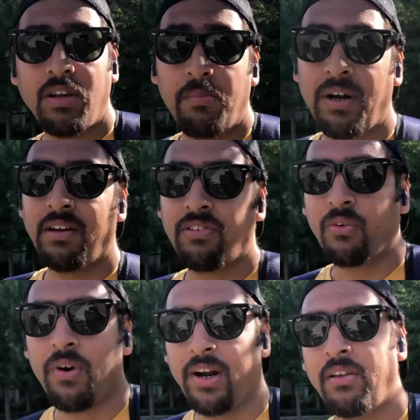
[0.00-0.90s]
number, it is
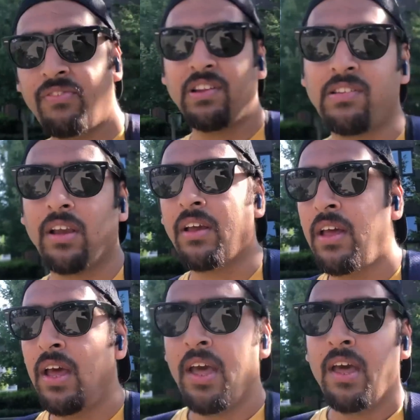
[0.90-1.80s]
required first thing.
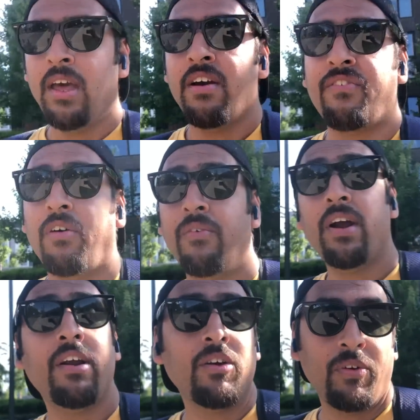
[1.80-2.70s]
From
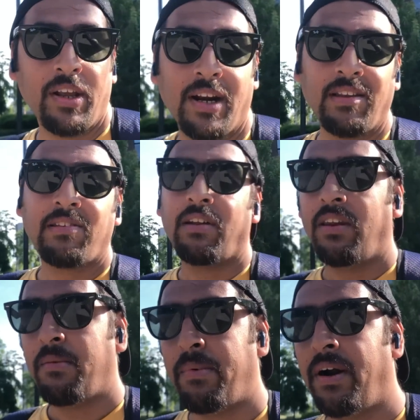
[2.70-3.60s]
where you will get the
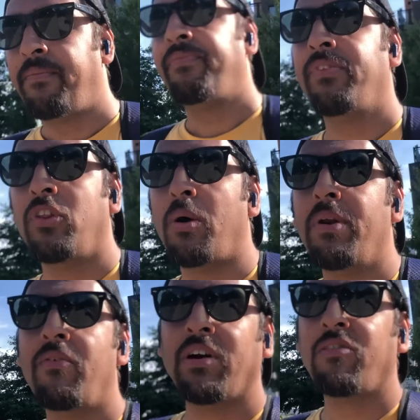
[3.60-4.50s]
SIN number?
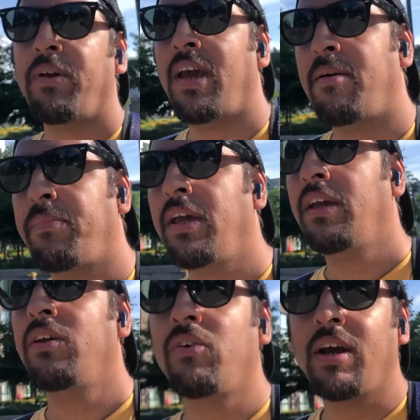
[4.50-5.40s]
Normally what is being happening,
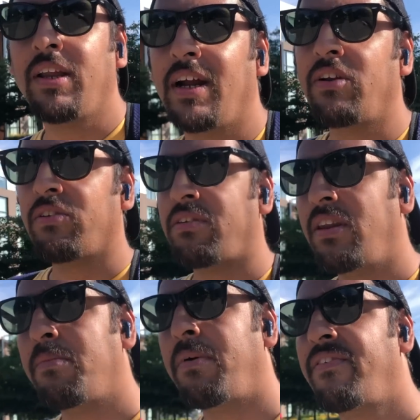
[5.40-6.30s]
you can get your SIN
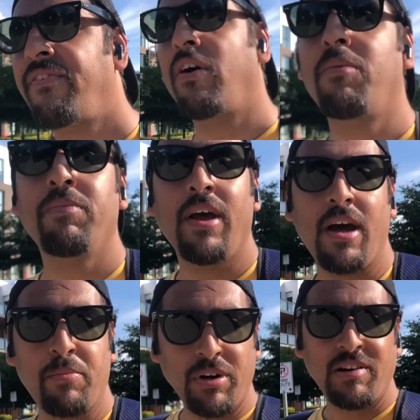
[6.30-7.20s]
number from the
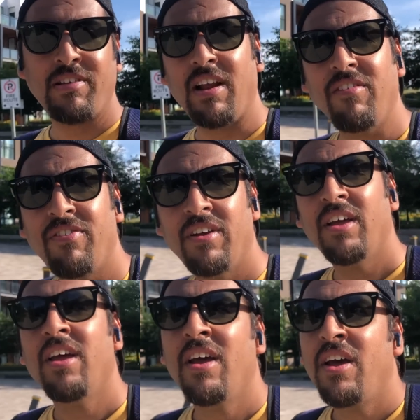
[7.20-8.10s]
airport itself,
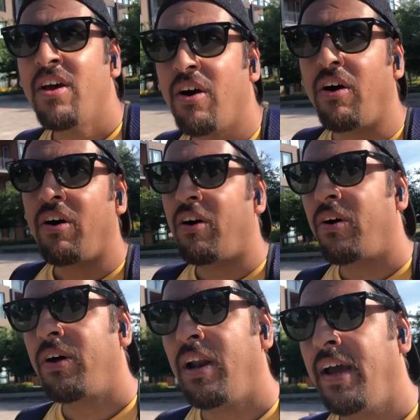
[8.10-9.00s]

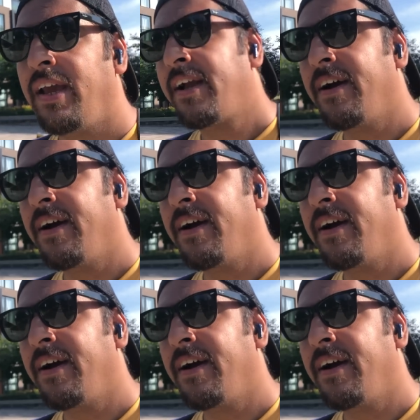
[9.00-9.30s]
or I